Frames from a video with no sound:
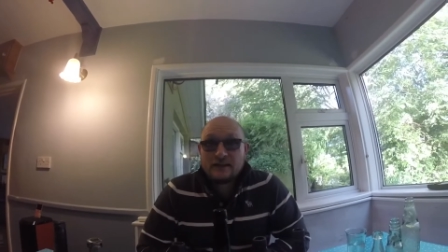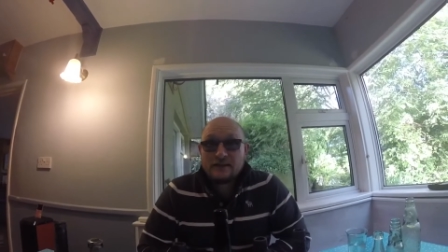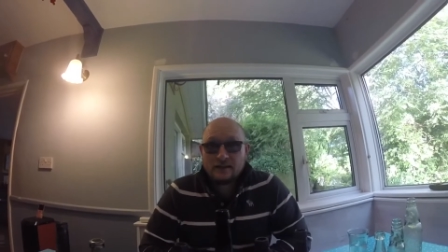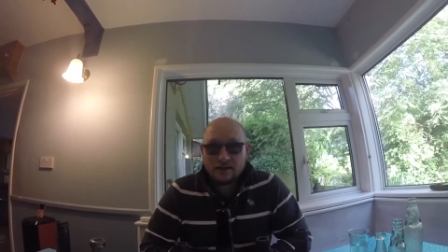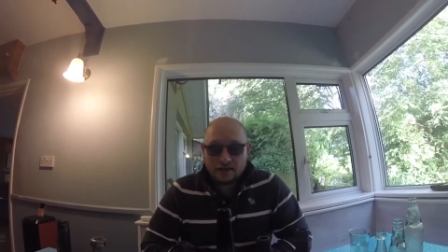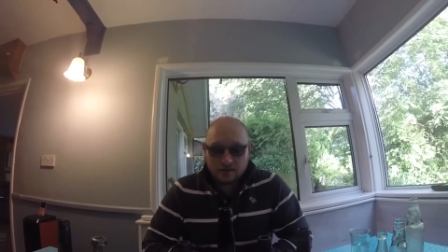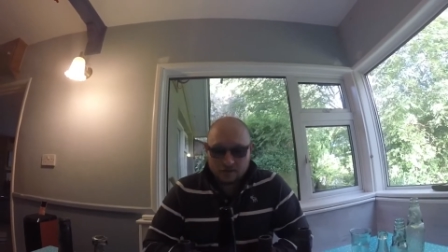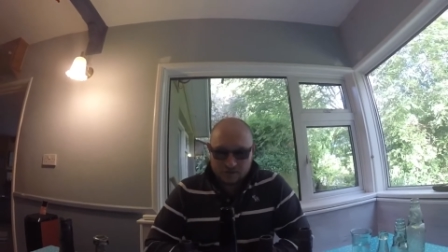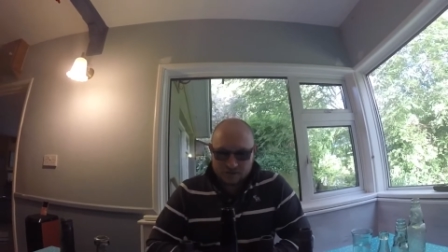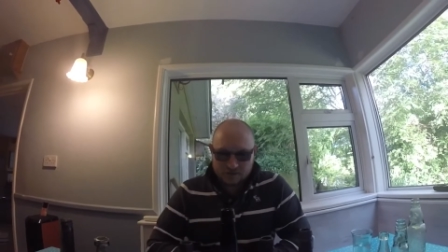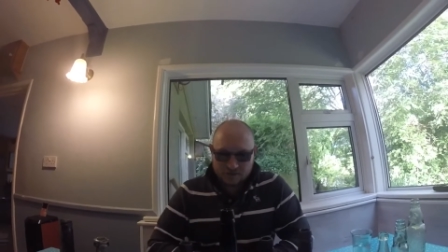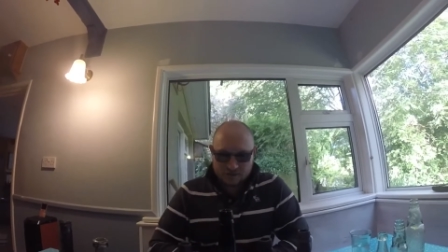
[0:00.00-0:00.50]
the
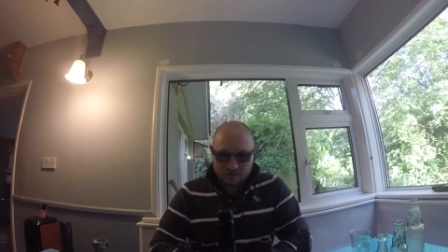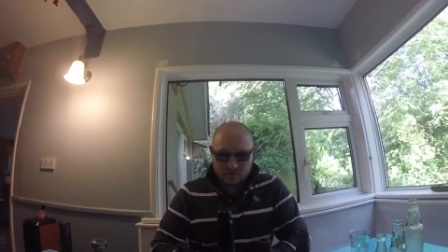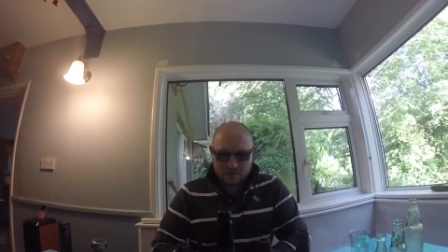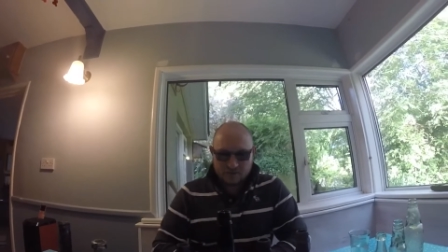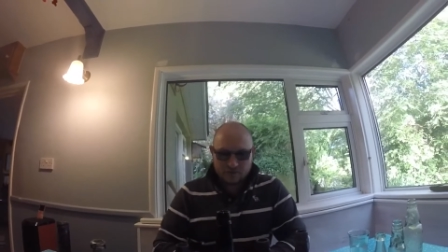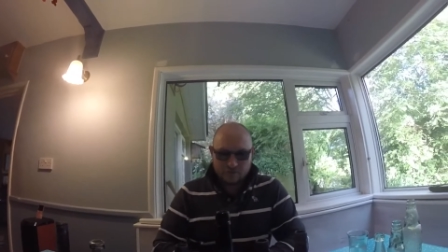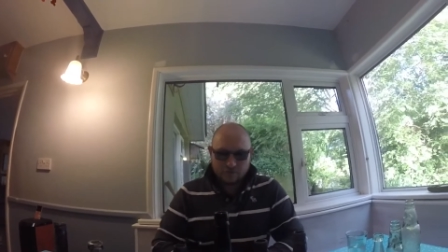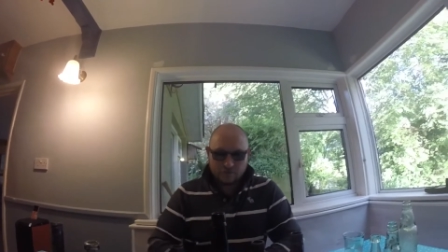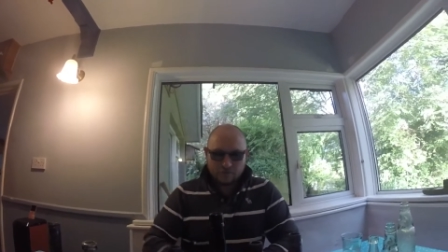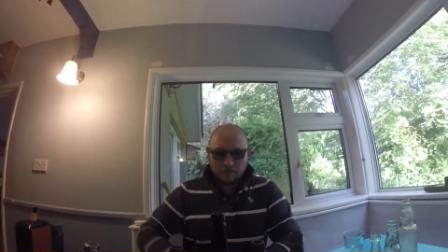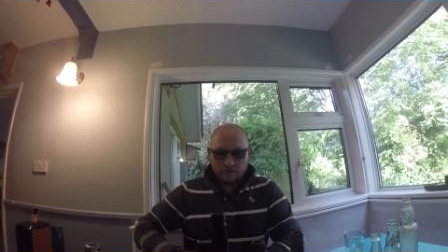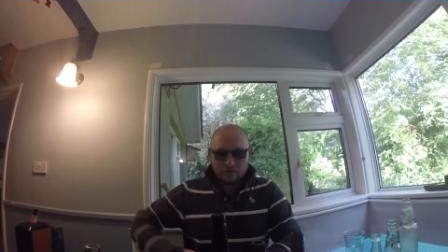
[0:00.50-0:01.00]
year
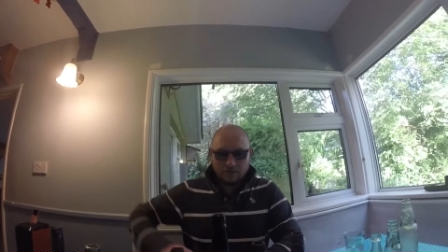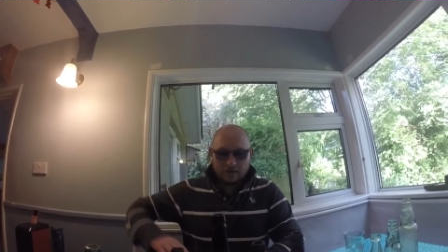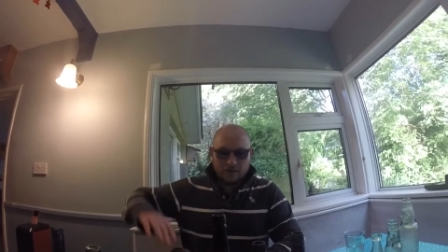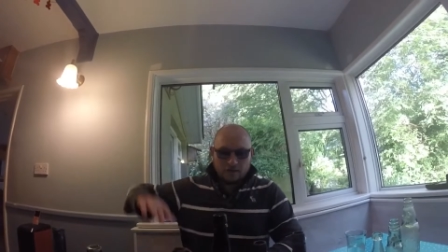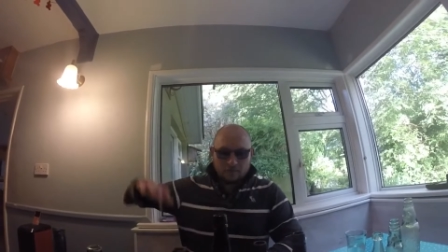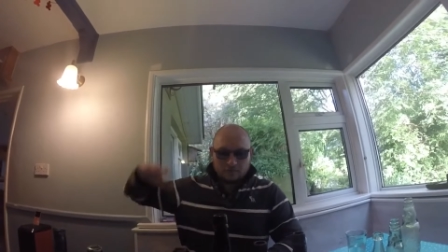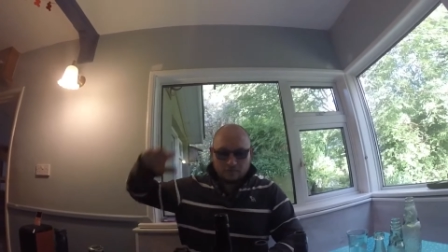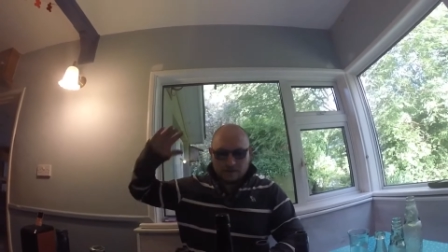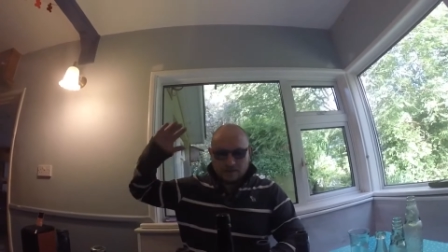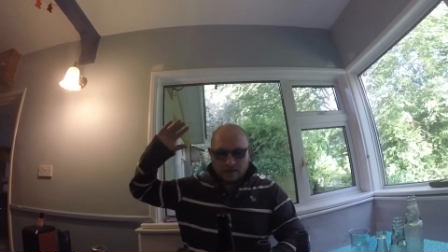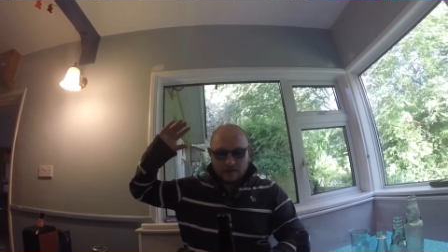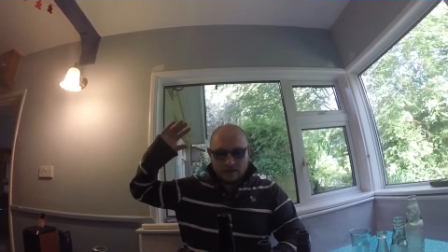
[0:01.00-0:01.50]
1630
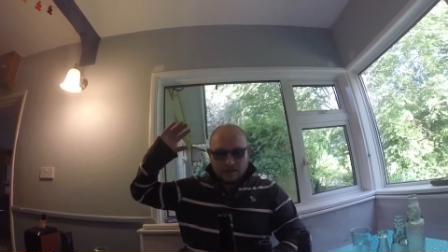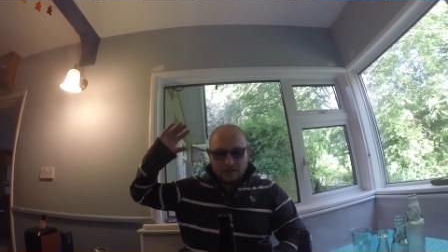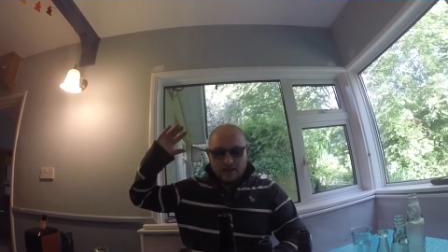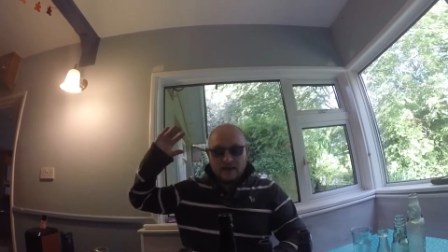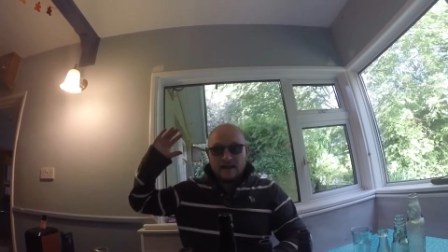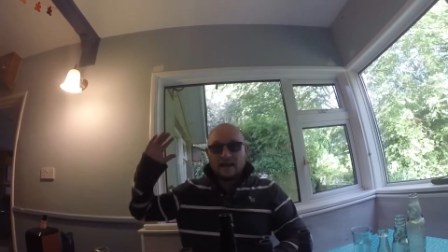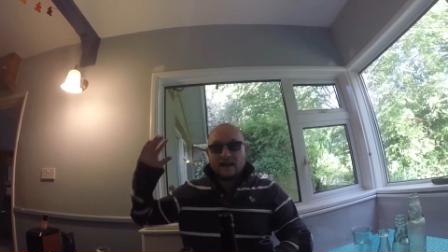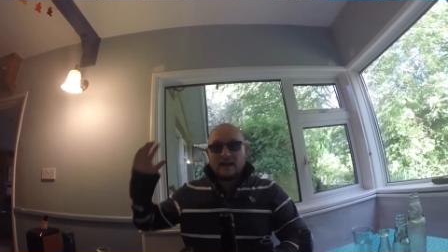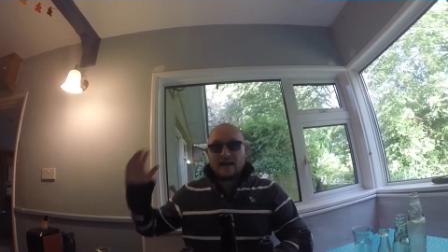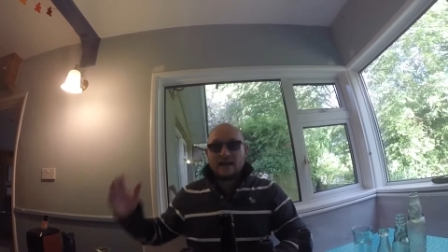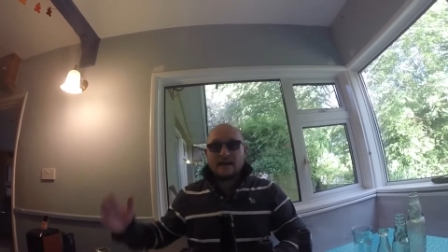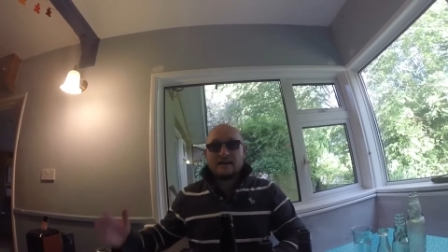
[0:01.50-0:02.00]
up to
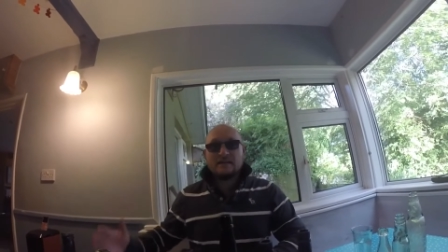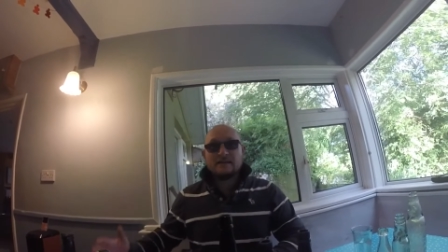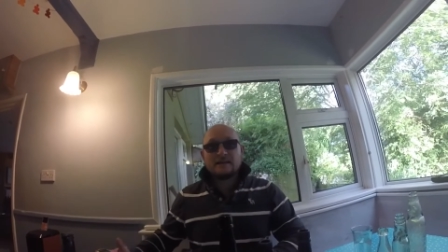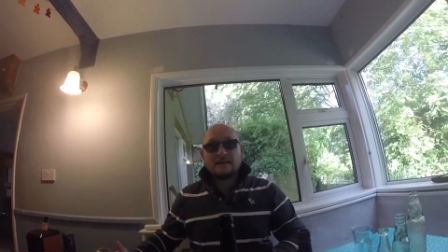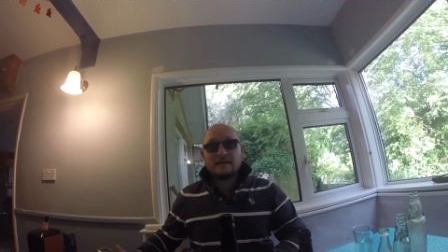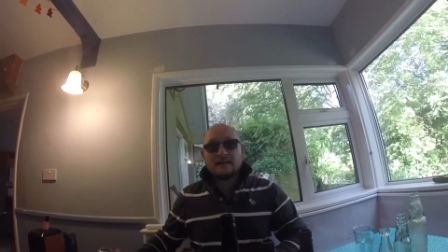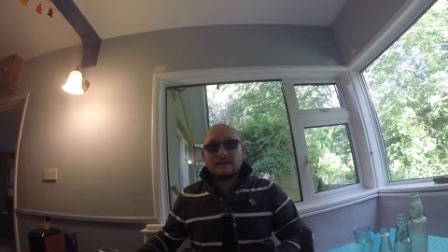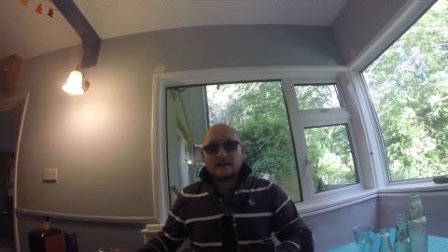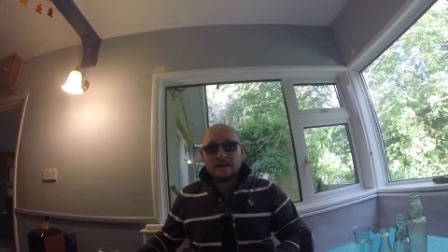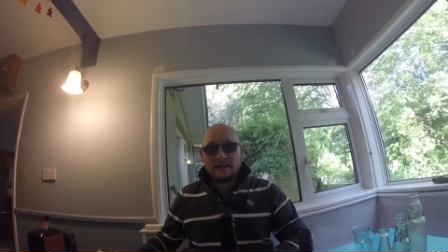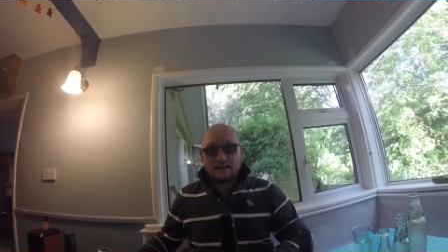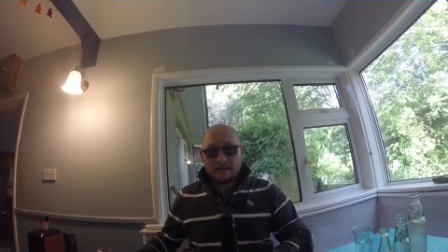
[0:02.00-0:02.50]

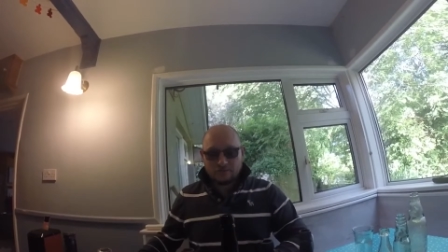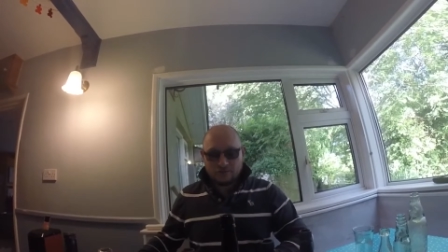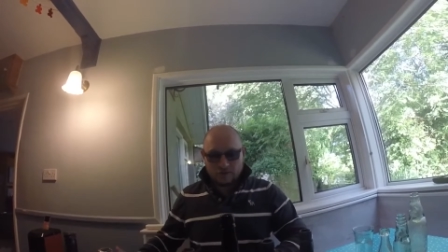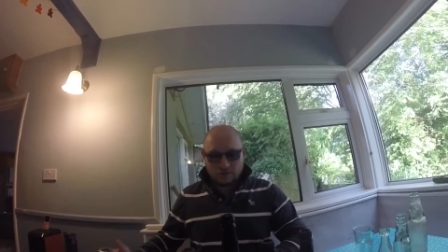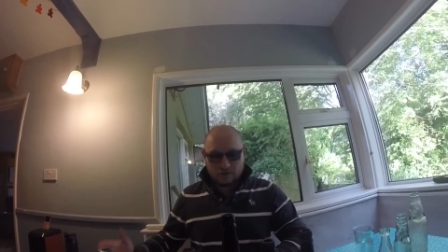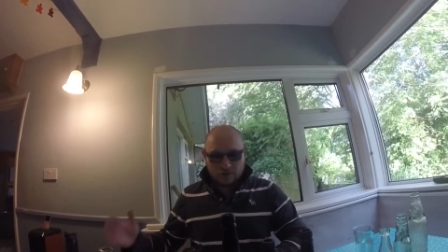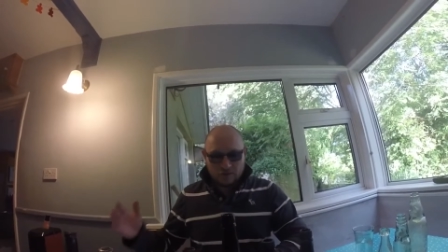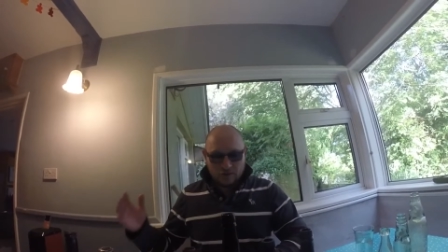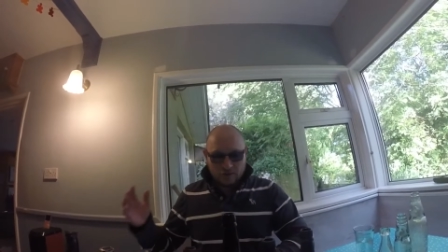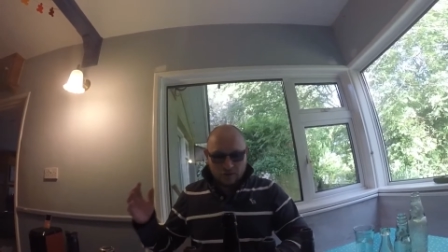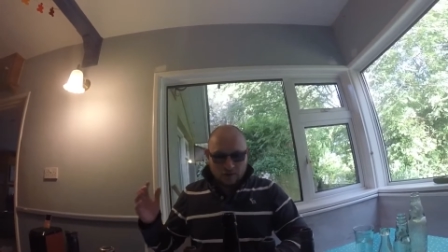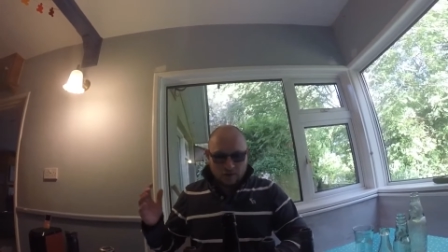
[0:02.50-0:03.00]
1811,